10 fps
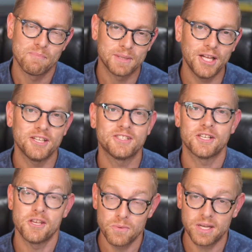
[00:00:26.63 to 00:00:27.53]
Plus,
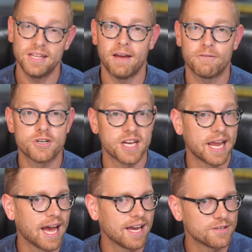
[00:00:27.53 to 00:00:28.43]
you can leverage
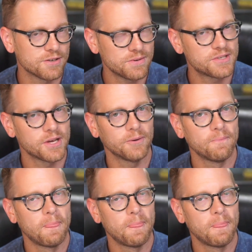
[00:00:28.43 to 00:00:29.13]
A I to do so.